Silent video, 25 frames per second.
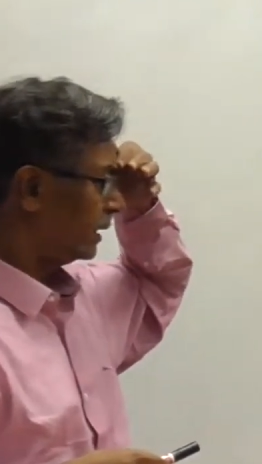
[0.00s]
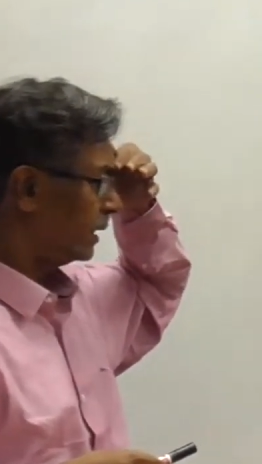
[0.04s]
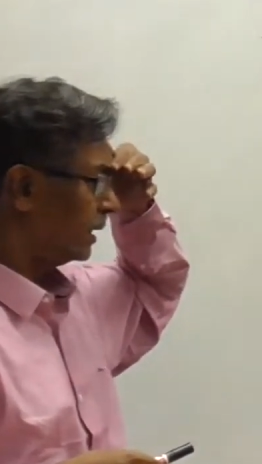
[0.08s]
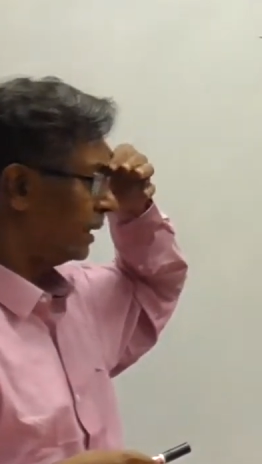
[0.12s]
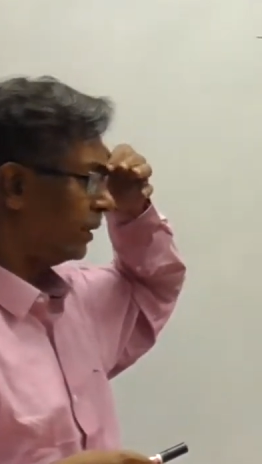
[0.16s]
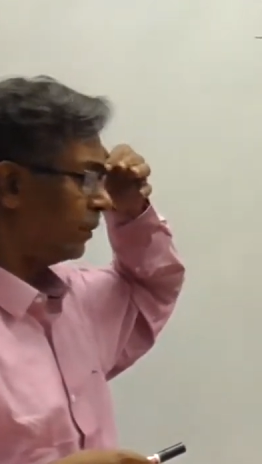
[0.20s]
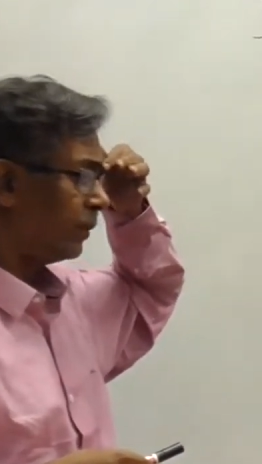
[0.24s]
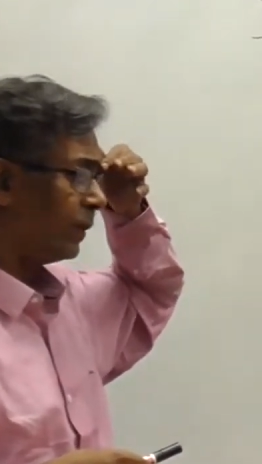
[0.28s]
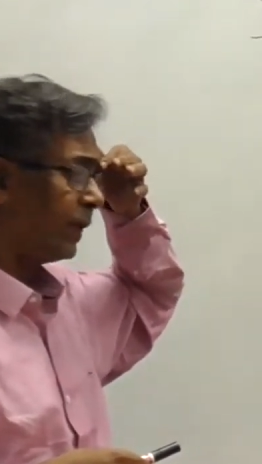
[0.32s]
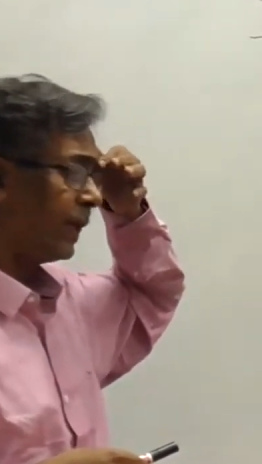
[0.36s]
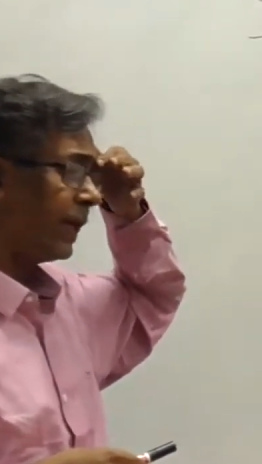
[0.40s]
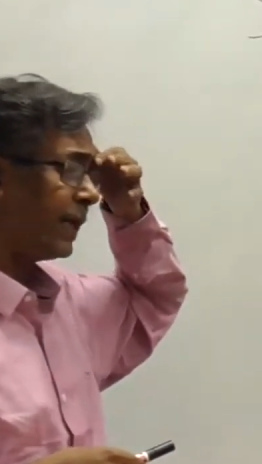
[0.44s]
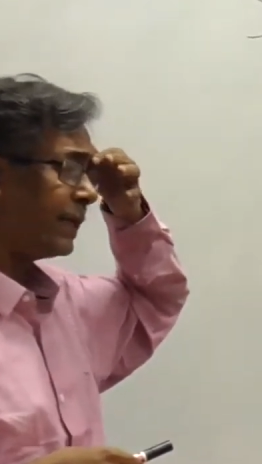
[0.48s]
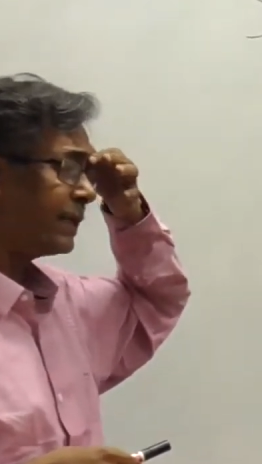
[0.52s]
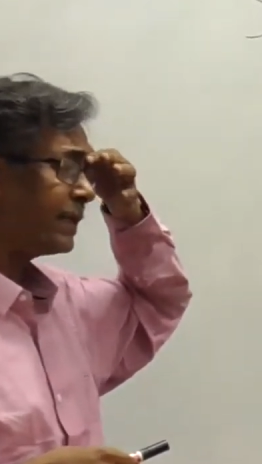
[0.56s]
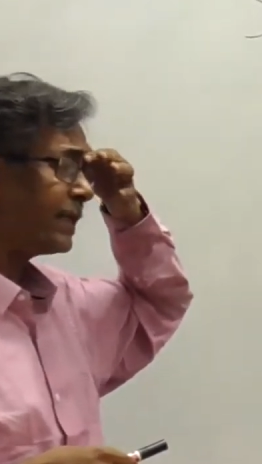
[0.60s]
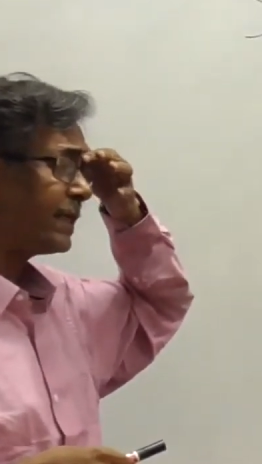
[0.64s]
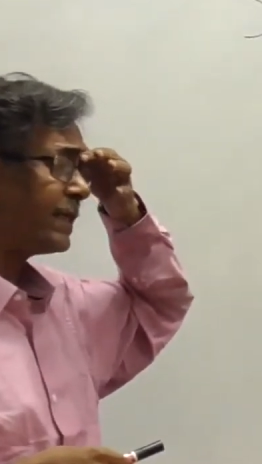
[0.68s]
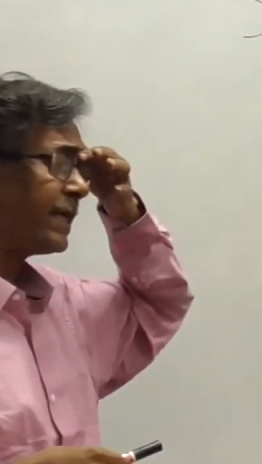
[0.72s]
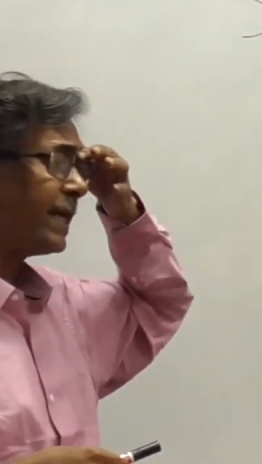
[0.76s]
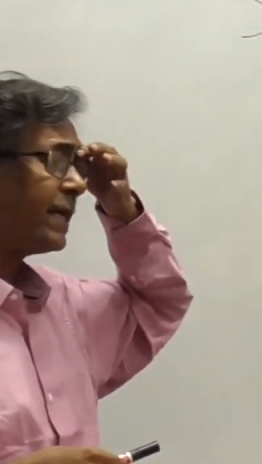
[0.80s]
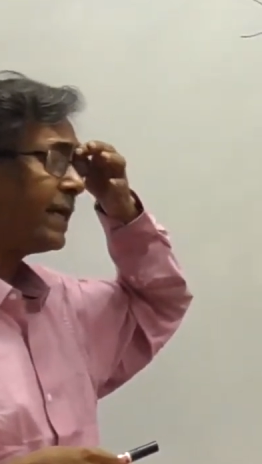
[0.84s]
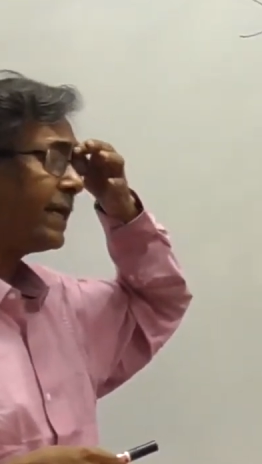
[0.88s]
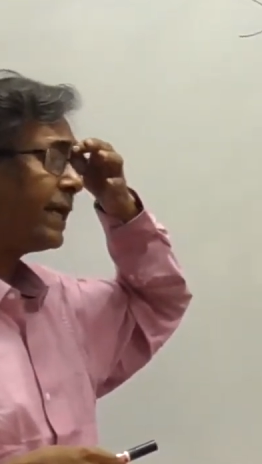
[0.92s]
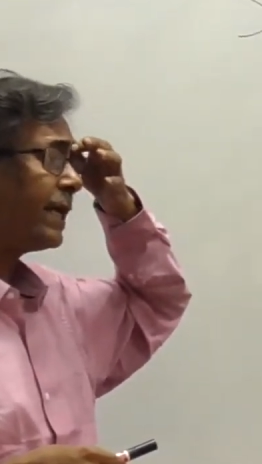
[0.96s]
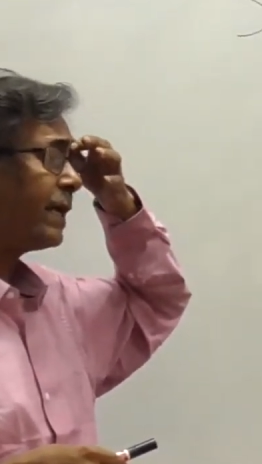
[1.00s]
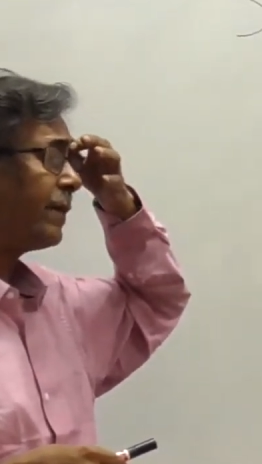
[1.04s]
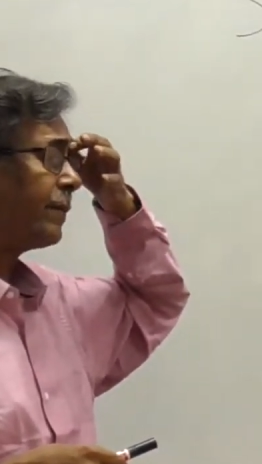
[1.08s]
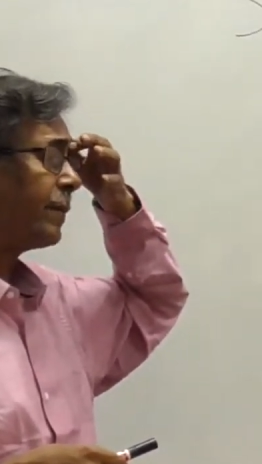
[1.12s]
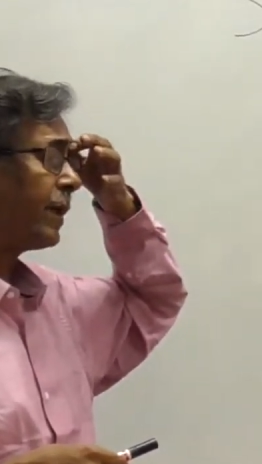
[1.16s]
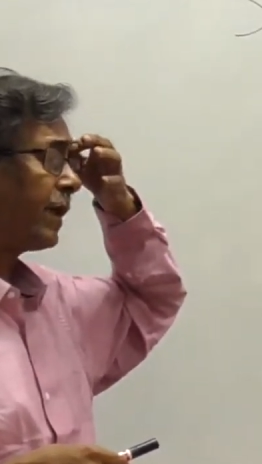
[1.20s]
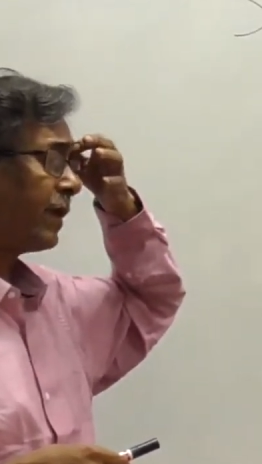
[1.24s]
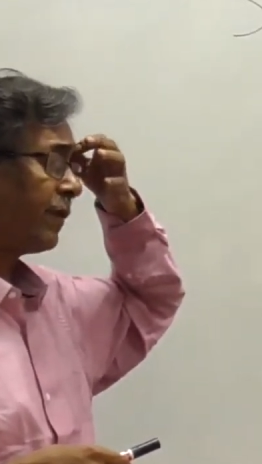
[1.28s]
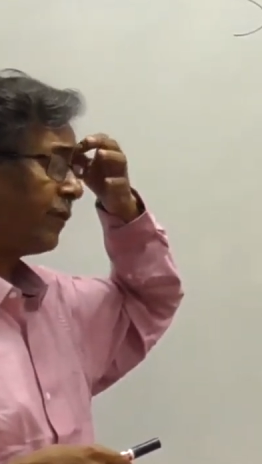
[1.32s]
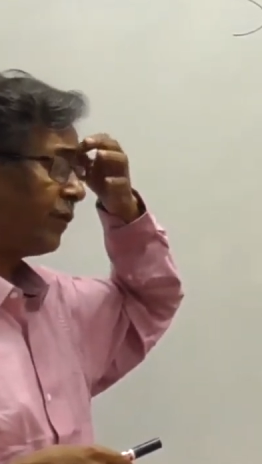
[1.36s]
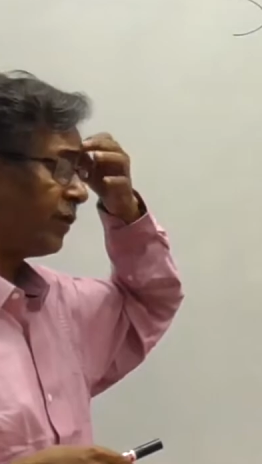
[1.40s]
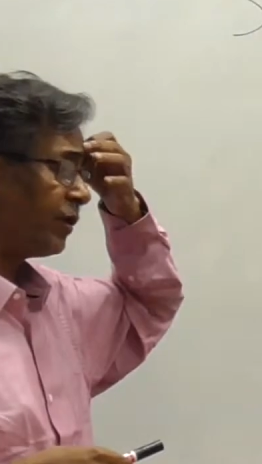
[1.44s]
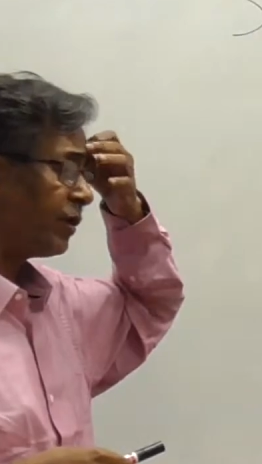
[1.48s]
there is a tentative
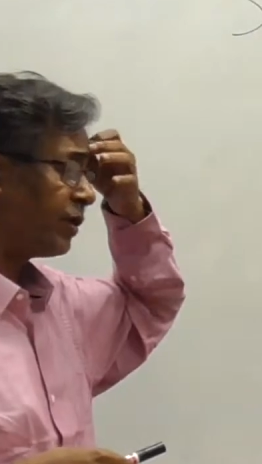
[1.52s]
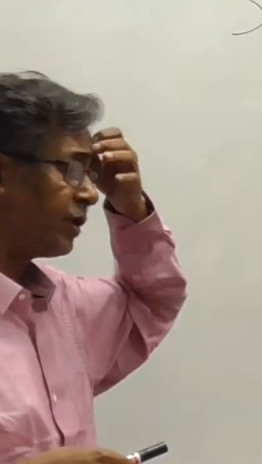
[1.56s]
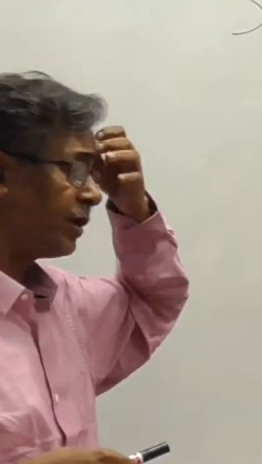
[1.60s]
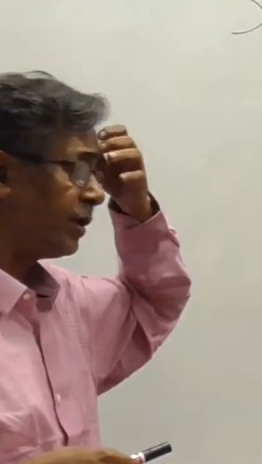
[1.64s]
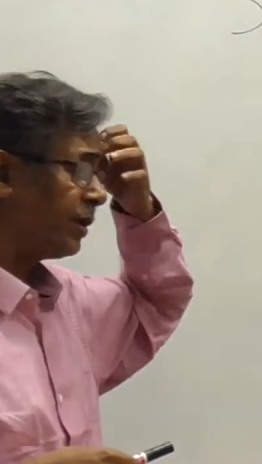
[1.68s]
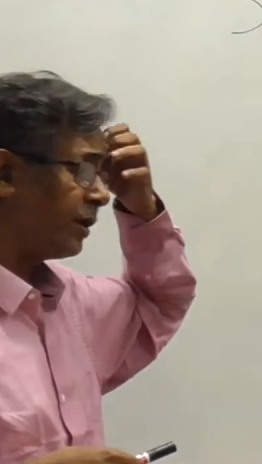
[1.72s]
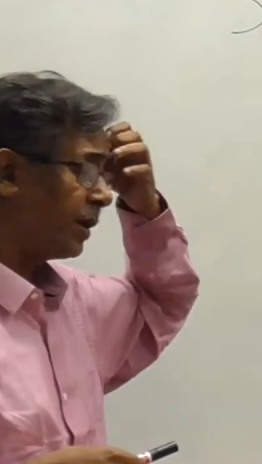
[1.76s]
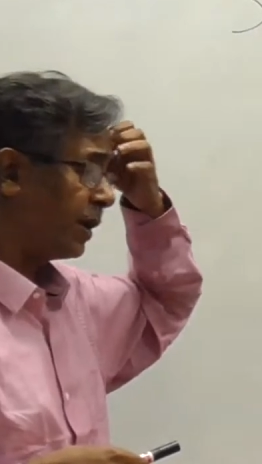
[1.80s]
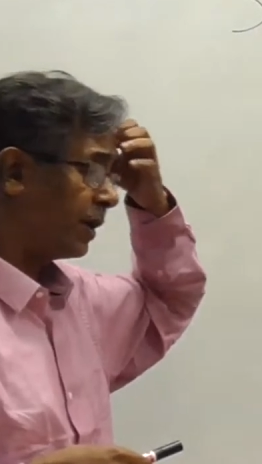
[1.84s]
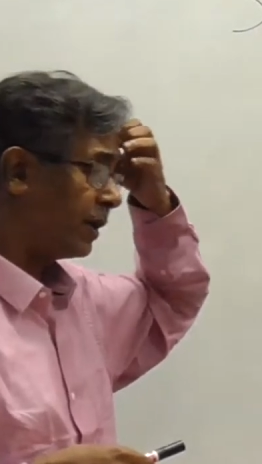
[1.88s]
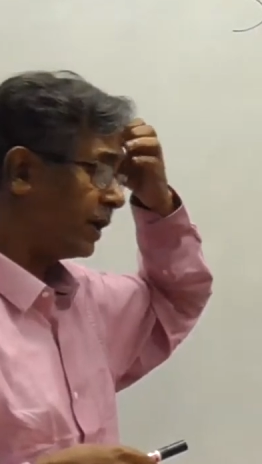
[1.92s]
derivation.